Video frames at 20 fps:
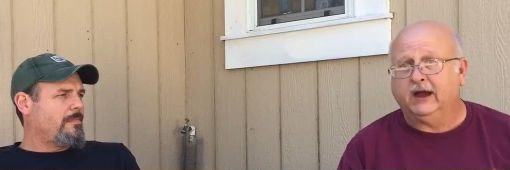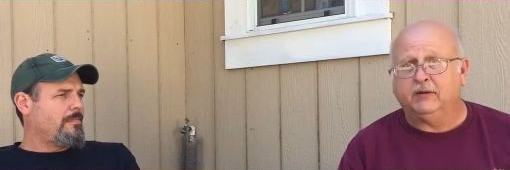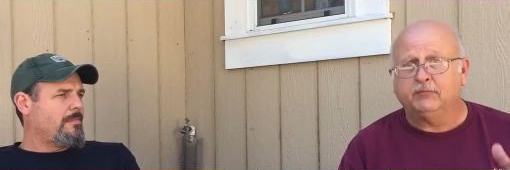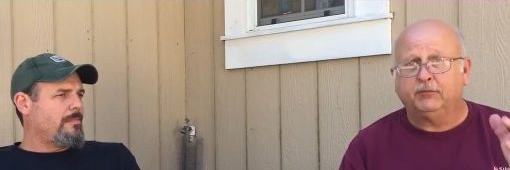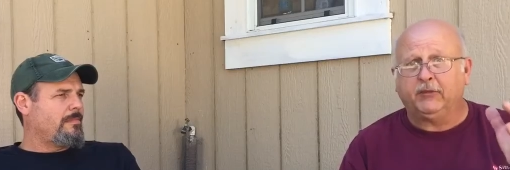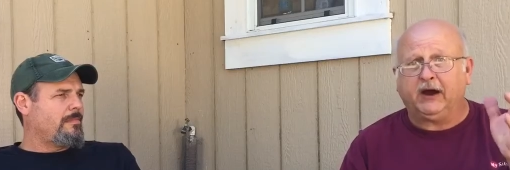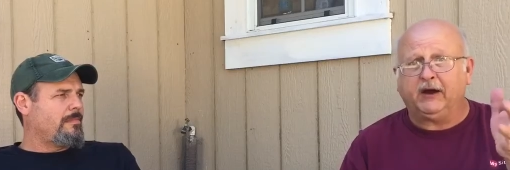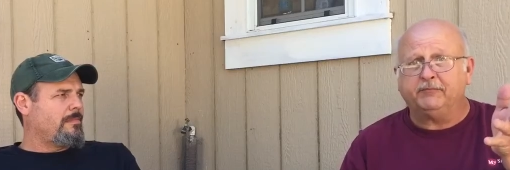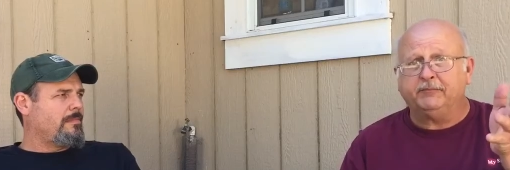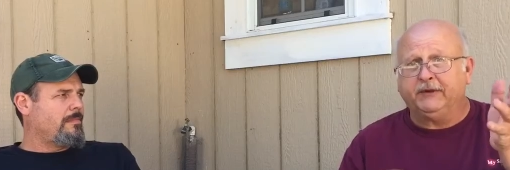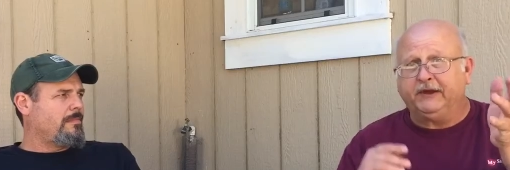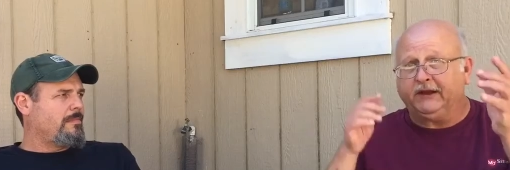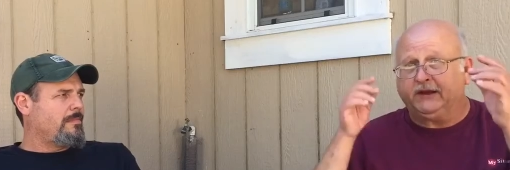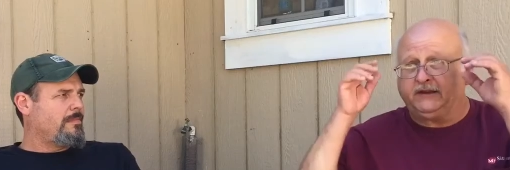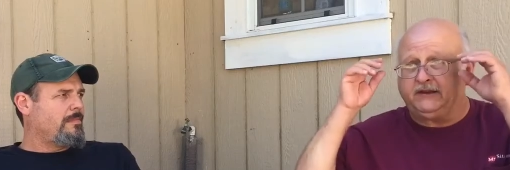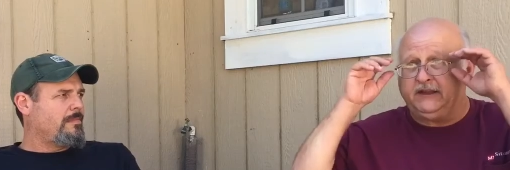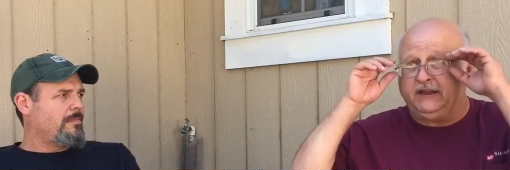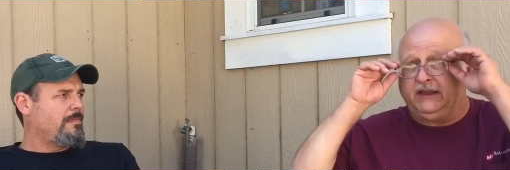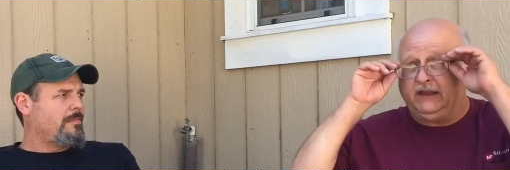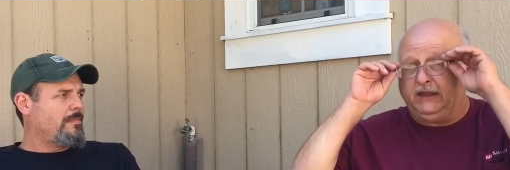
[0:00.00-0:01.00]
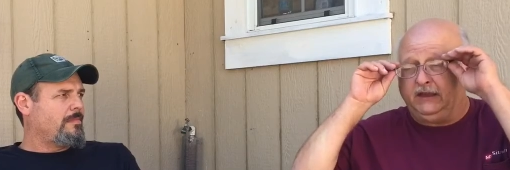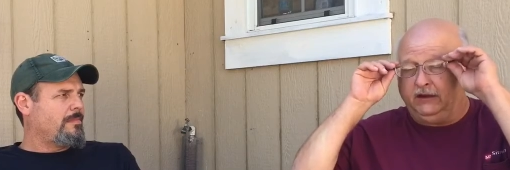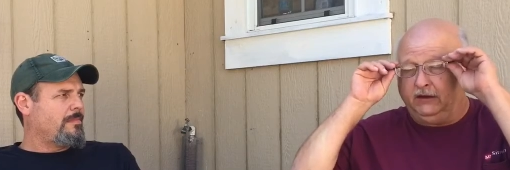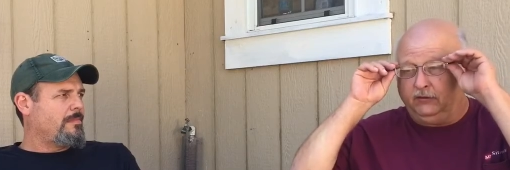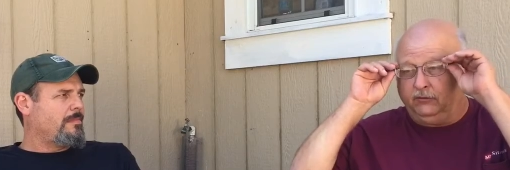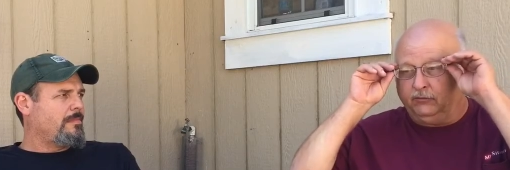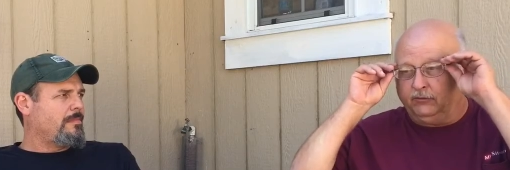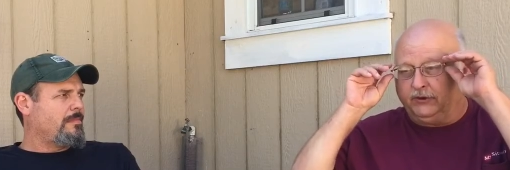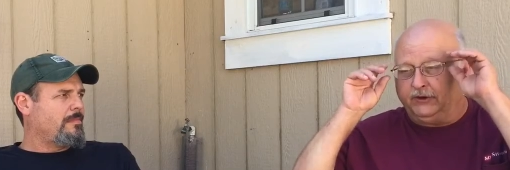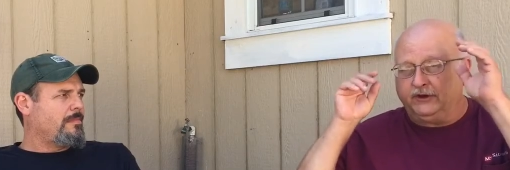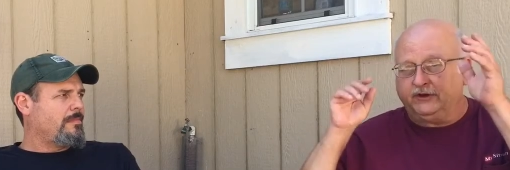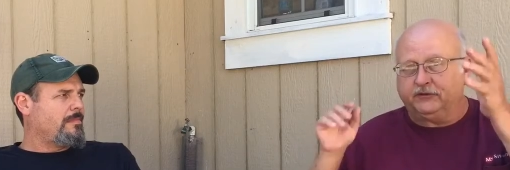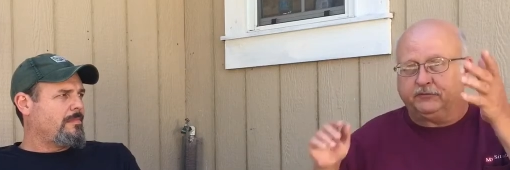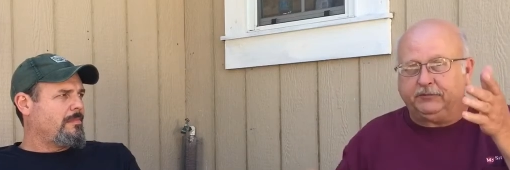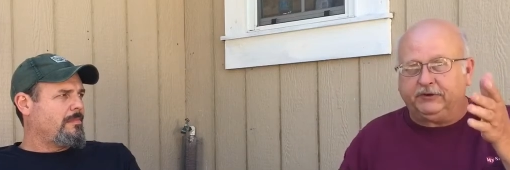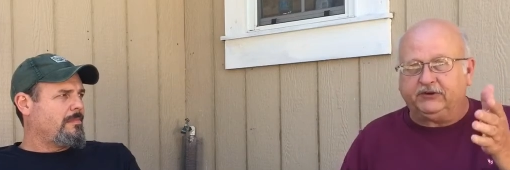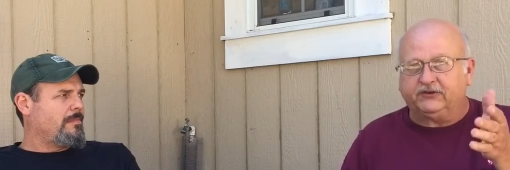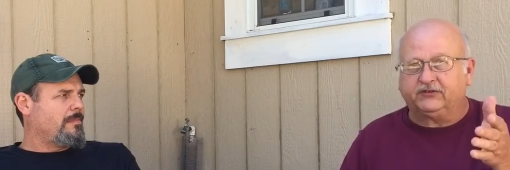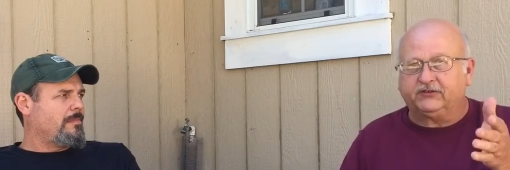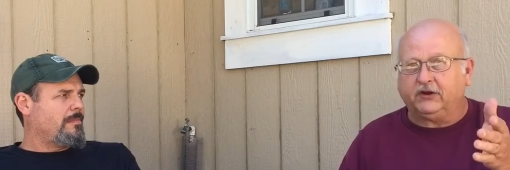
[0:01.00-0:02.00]
Speaker 1: I'm Bob Mideke with
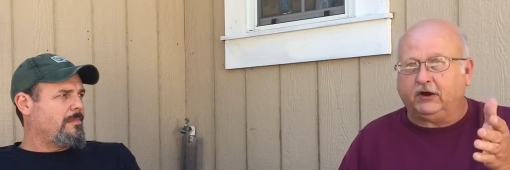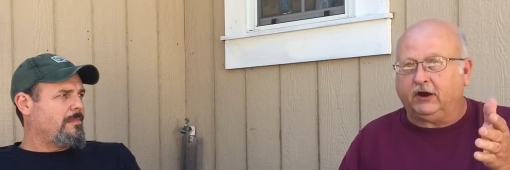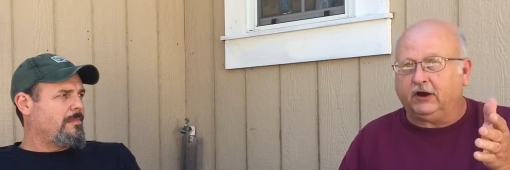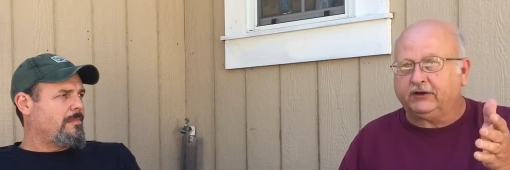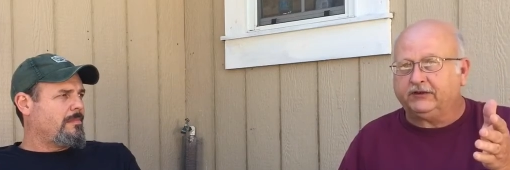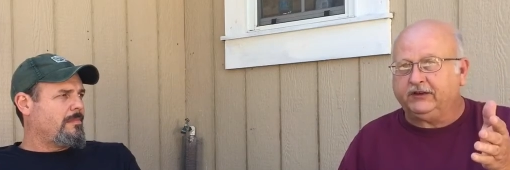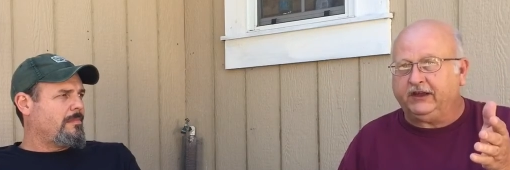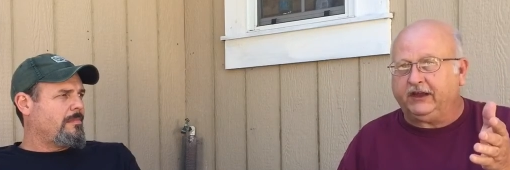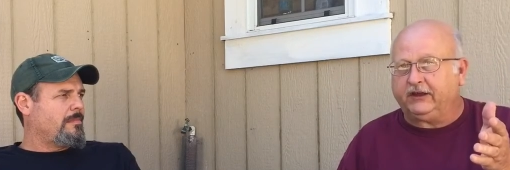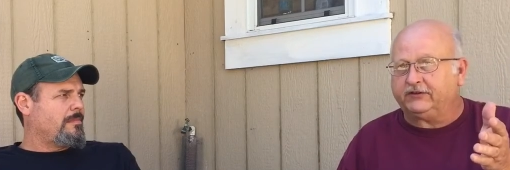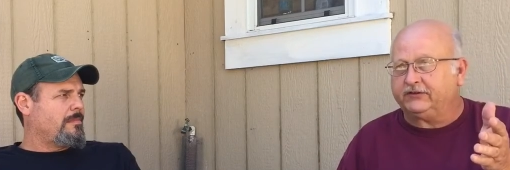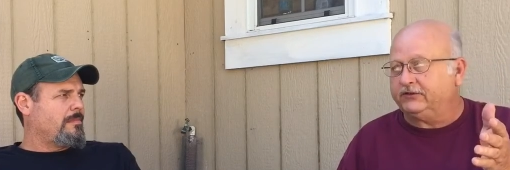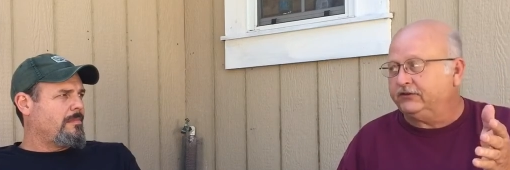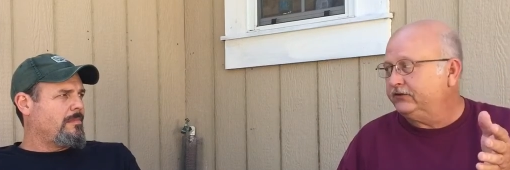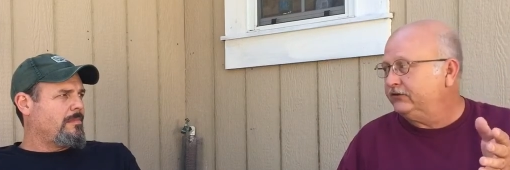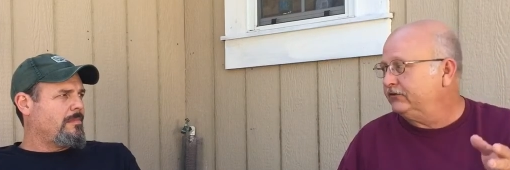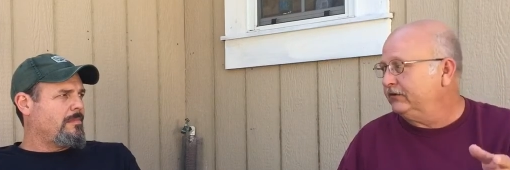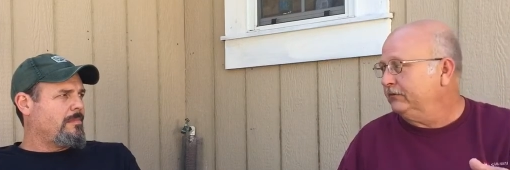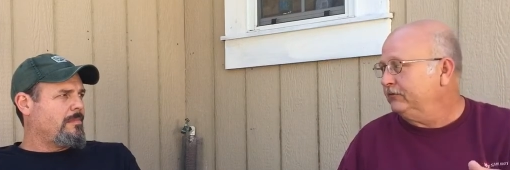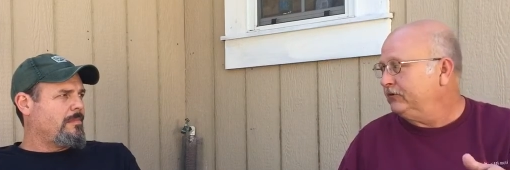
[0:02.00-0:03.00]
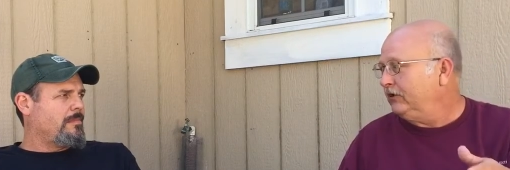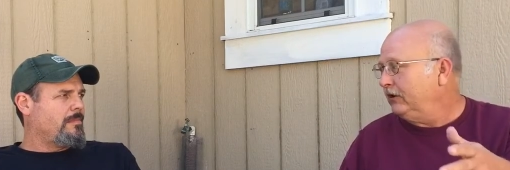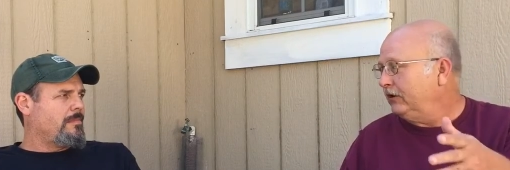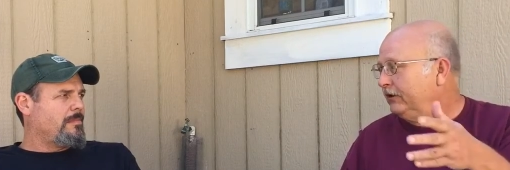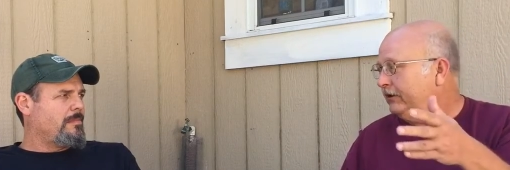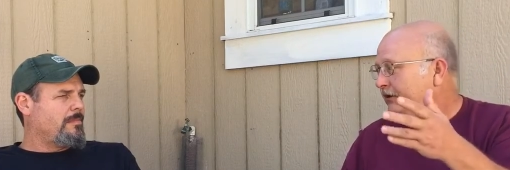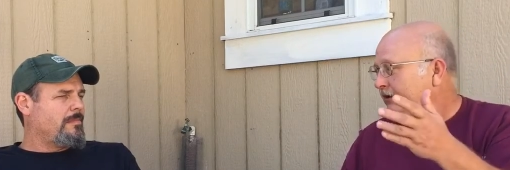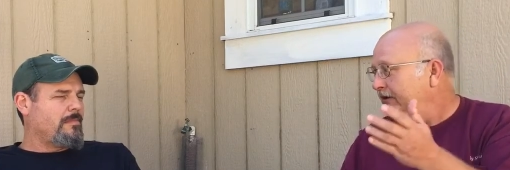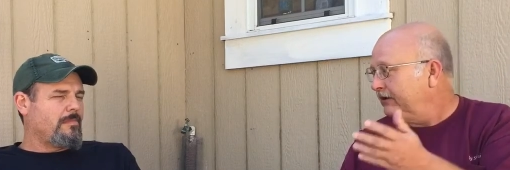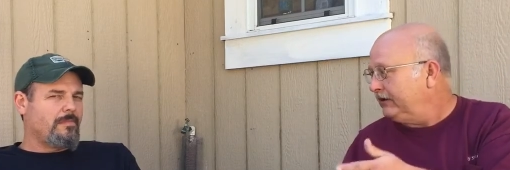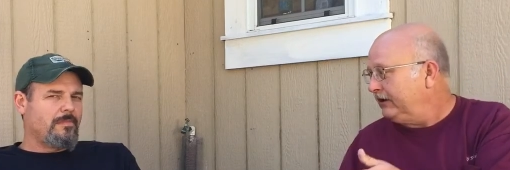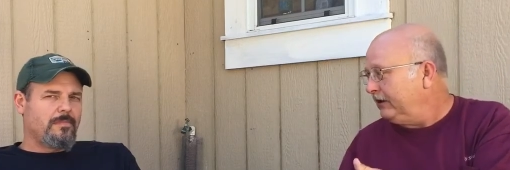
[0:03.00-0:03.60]
Biz Talk Texas. I'm talking to